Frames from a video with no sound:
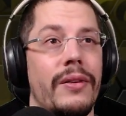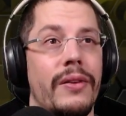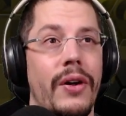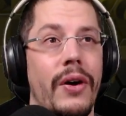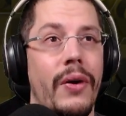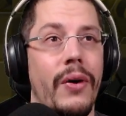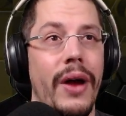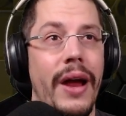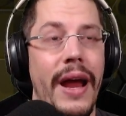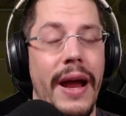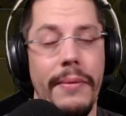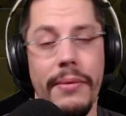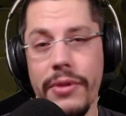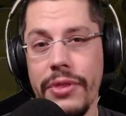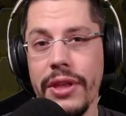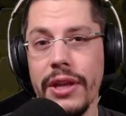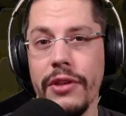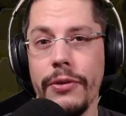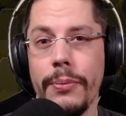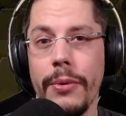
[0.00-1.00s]
So
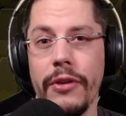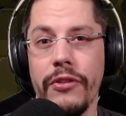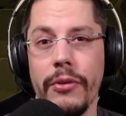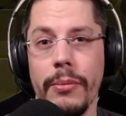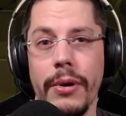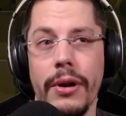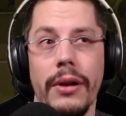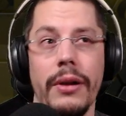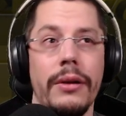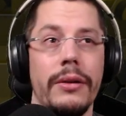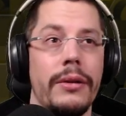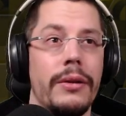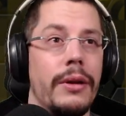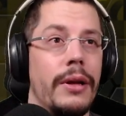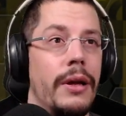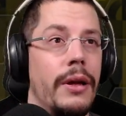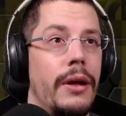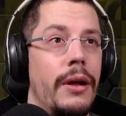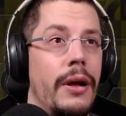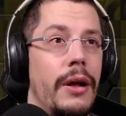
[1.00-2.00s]
everything is possible,
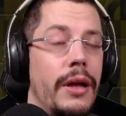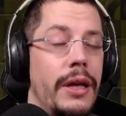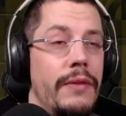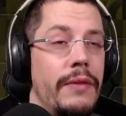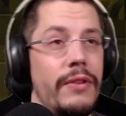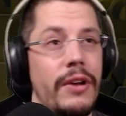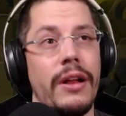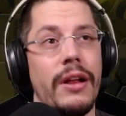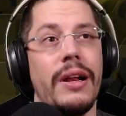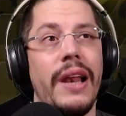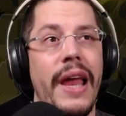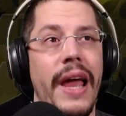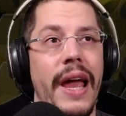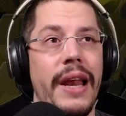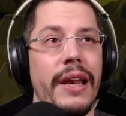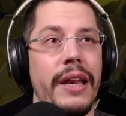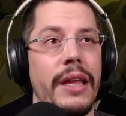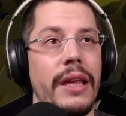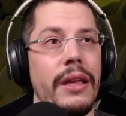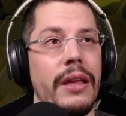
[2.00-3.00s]
even in a
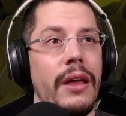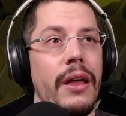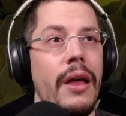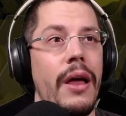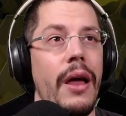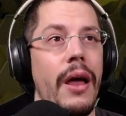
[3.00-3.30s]
clan league.